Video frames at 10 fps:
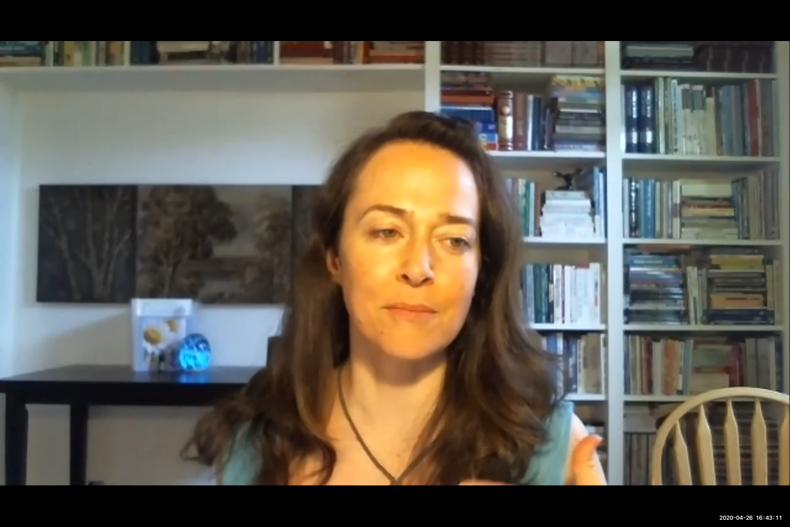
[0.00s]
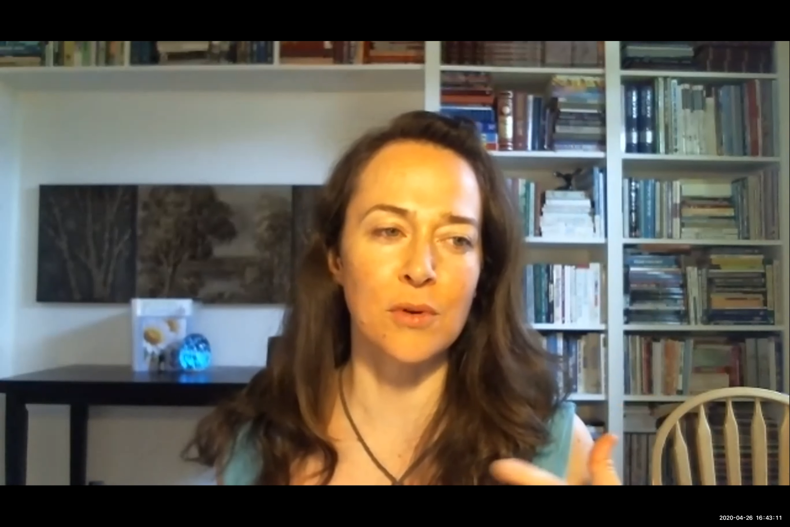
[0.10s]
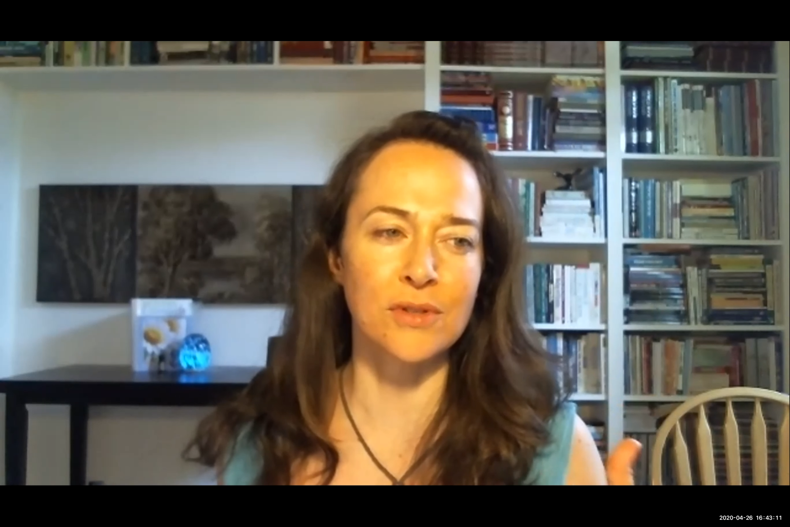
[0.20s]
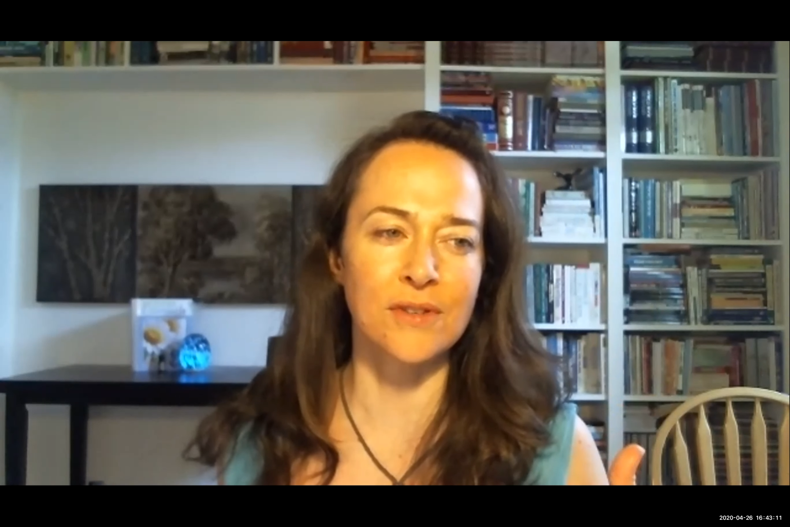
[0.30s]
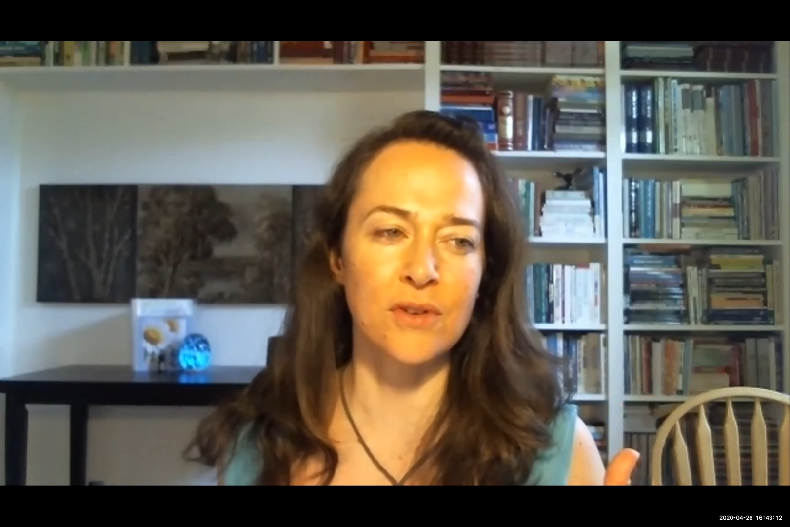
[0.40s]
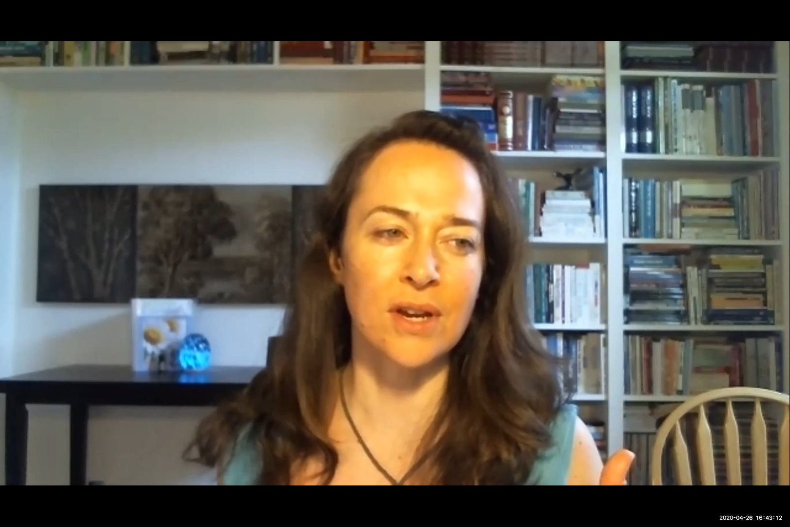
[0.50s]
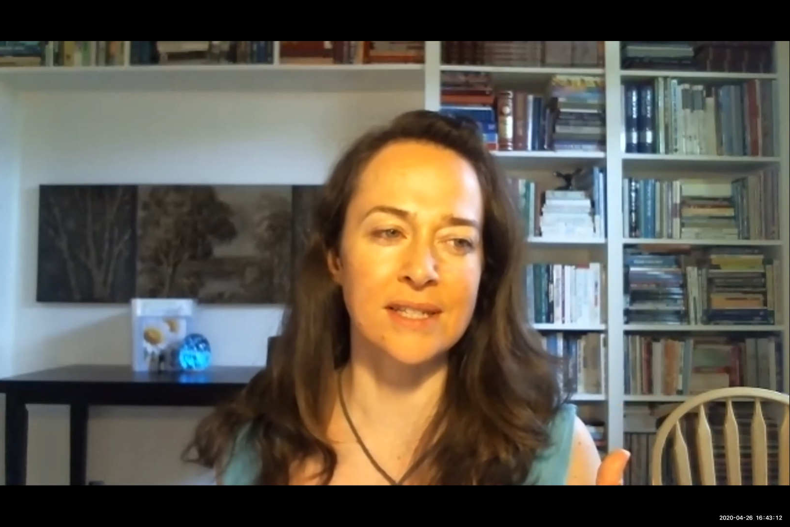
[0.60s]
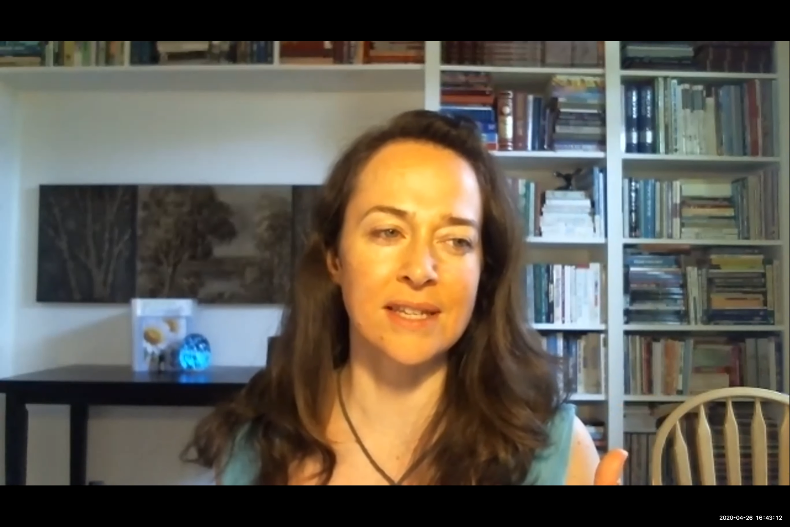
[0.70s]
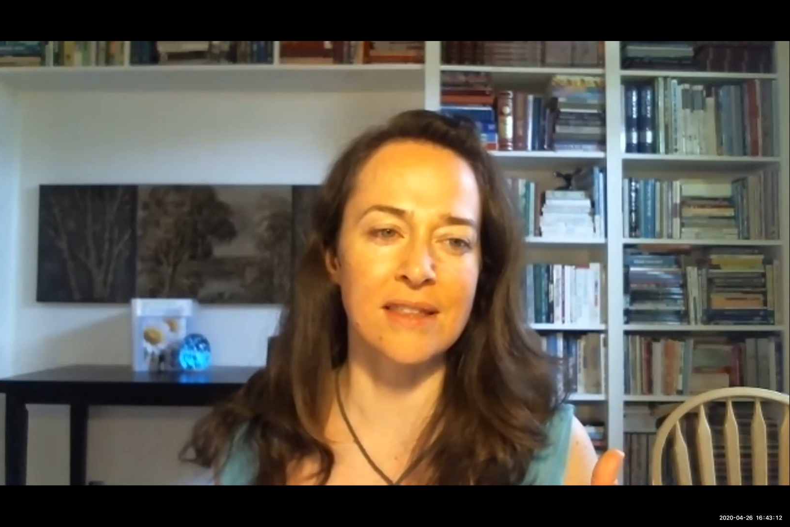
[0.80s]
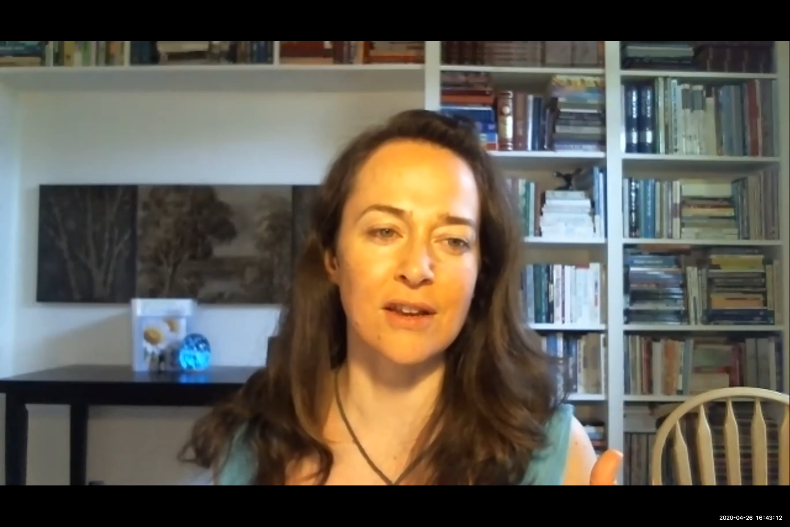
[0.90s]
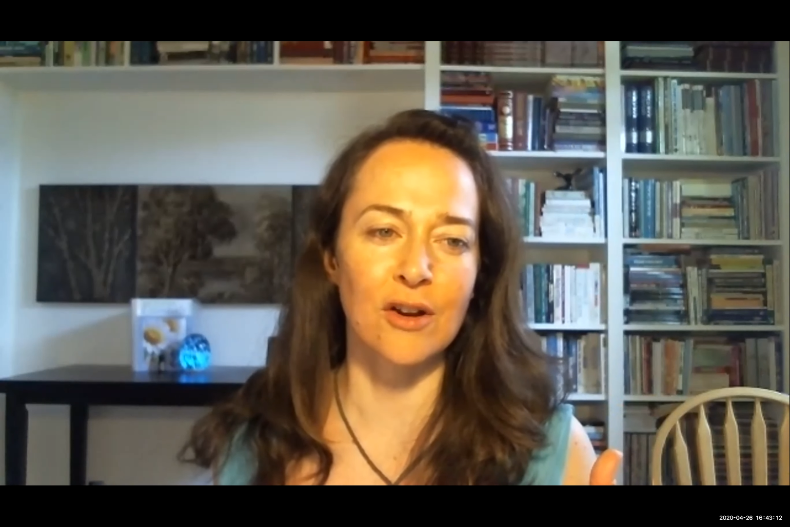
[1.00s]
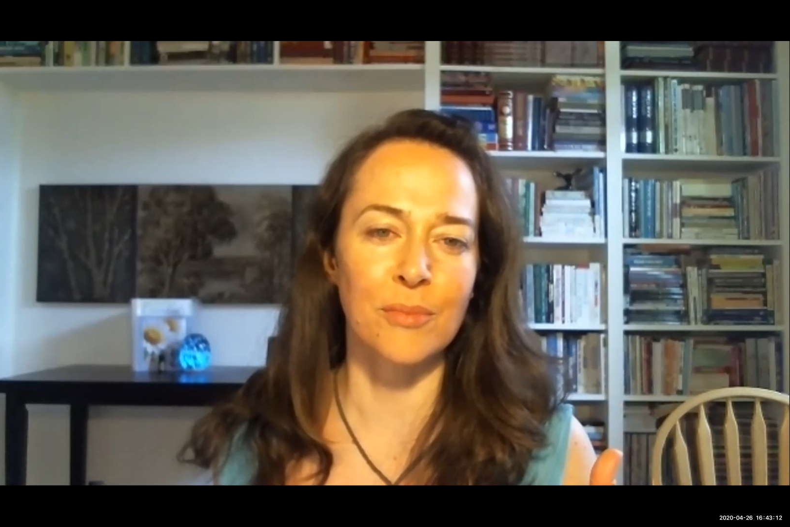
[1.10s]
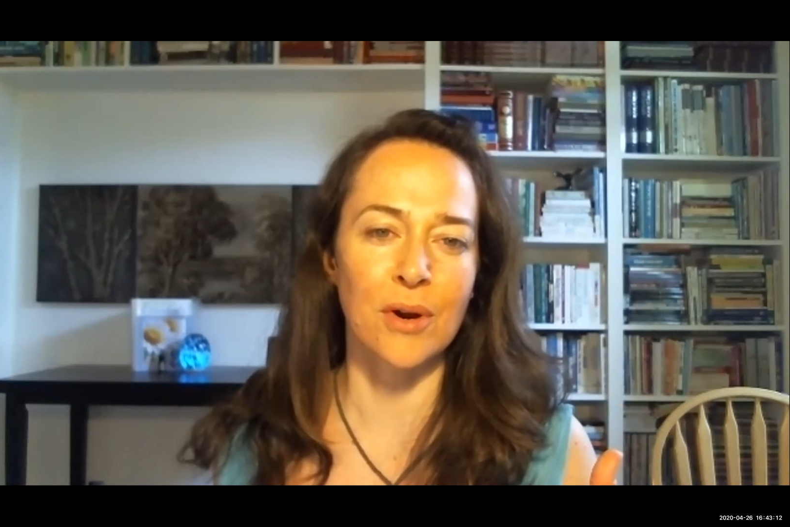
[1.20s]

Most of you guys, I think, are